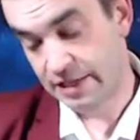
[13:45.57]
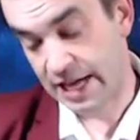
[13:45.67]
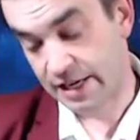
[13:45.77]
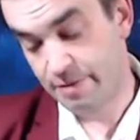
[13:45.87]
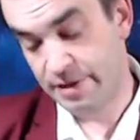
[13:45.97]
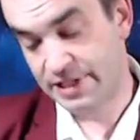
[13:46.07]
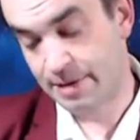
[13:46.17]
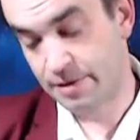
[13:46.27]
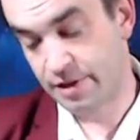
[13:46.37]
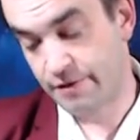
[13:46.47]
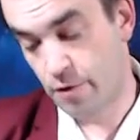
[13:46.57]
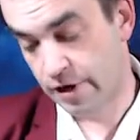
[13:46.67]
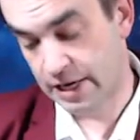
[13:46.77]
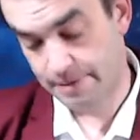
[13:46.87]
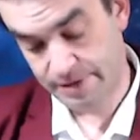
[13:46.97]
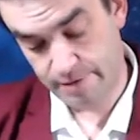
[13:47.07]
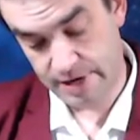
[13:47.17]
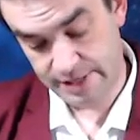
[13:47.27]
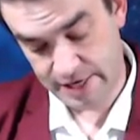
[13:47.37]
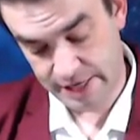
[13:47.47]
That could be something to the Four of Cups that
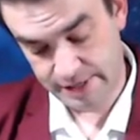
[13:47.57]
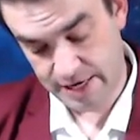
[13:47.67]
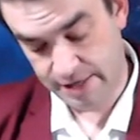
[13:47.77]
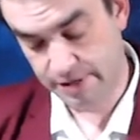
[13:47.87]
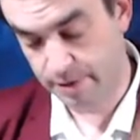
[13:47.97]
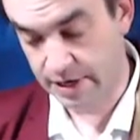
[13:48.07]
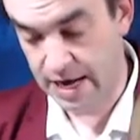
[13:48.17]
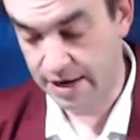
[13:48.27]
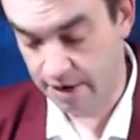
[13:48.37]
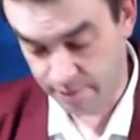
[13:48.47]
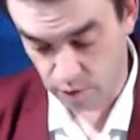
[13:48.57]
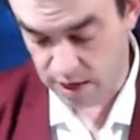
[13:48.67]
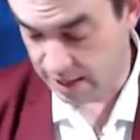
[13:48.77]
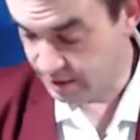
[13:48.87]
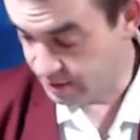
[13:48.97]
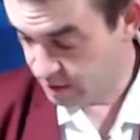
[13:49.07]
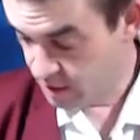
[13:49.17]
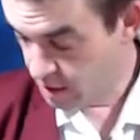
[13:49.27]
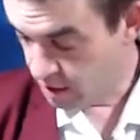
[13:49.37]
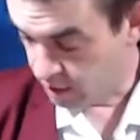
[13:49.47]
resonates under this, the Knight of Wands.
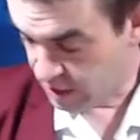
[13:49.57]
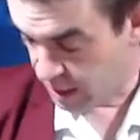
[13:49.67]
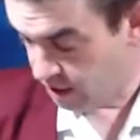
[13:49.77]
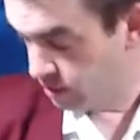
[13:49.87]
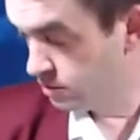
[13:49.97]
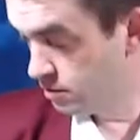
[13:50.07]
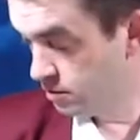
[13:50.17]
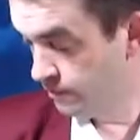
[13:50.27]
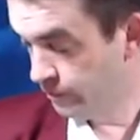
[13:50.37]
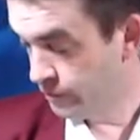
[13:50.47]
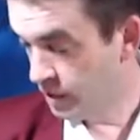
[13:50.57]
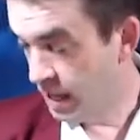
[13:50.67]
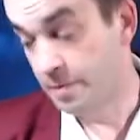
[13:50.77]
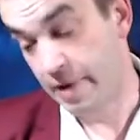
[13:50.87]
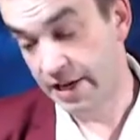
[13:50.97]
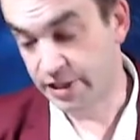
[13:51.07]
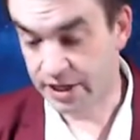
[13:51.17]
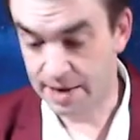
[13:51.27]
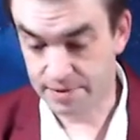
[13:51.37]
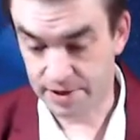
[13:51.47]
Okay. And the Page
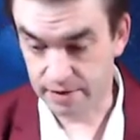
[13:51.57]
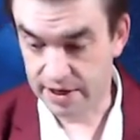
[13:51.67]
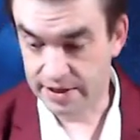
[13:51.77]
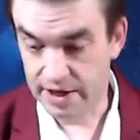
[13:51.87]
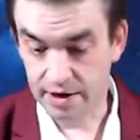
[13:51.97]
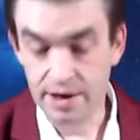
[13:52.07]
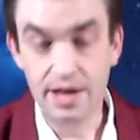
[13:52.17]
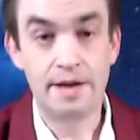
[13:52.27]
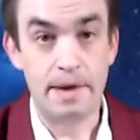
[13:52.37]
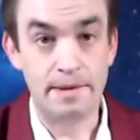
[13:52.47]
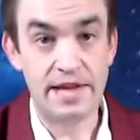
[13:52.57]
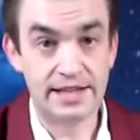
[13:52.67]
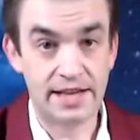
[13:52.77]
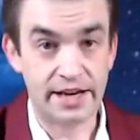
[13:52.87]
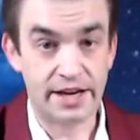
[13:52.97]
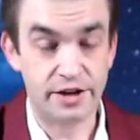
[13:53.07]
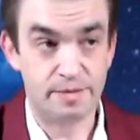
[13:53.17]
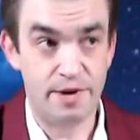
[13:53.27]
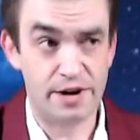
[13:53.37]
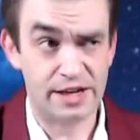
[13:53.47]
of Cups is right there. Maybe that's like your
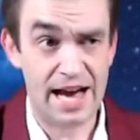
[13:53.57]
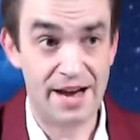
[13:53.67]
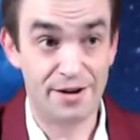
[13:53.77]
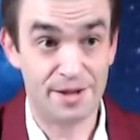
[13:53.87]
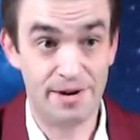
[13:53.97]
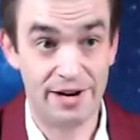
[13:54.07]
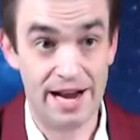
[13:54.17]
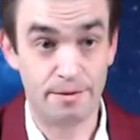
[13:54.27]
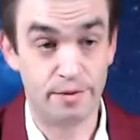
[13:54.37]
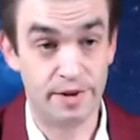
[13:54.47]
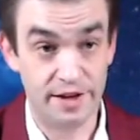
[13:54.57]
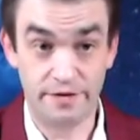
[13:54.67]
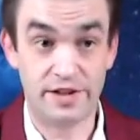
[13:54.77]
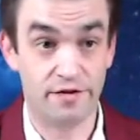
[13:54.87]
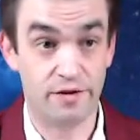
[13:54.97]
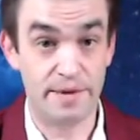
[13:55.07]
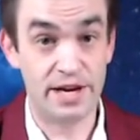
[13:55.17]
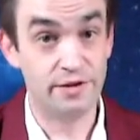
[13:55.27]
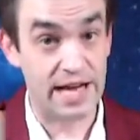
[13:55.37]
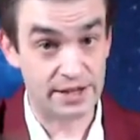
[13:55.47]
spirit guide or spirit animal. But if it's a
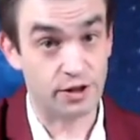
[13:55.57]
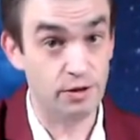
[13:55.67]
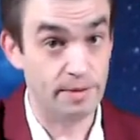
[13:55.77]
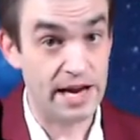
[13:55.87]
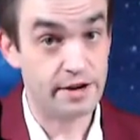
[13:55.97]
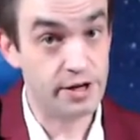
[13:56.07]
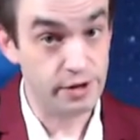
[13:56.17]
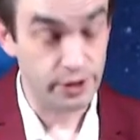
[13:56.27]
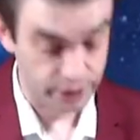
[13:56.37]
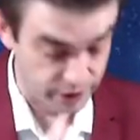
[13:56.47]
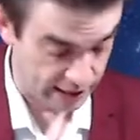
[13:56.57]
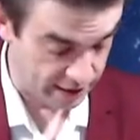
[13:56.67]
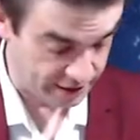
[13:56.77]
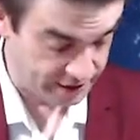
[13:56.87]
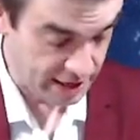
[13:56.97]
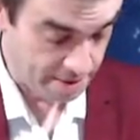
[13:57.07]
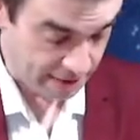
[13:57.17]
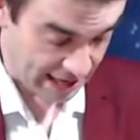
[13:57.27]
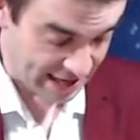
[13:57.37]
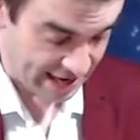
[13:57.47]
flamingo, that's cool, man. You do you, Aries.
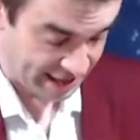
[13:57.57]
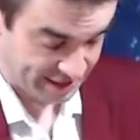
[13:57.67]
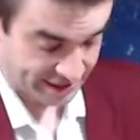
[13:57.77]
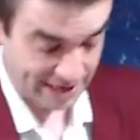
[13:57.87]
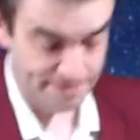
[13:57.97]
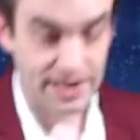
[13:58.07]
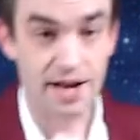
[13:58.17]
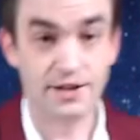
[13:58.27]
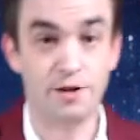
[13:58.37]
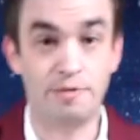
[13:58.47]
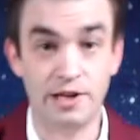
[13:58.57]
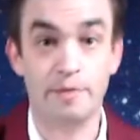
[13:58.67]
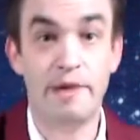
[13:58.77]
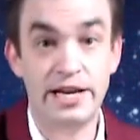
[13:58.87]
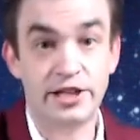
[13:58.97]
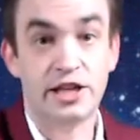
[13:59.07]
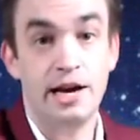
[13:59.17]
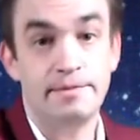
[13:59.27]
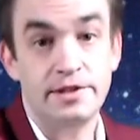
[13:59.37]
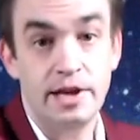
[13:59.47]
But on that Ace of Cups, I also pull the Page of
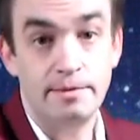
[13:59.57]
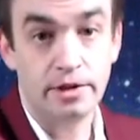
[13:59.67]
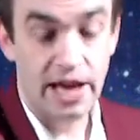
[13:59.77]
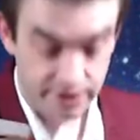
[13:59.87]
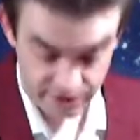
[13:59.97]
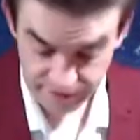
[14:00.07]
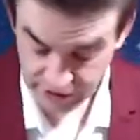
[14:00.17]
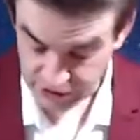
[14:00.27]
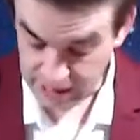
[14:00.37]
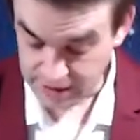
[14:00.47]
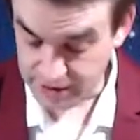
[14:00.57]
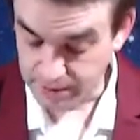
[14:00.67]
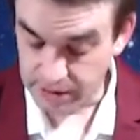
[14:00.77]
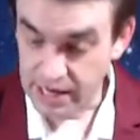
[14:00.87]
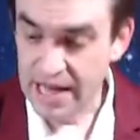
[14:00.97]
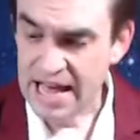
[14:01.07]
Cups, double Cancer vision on this one.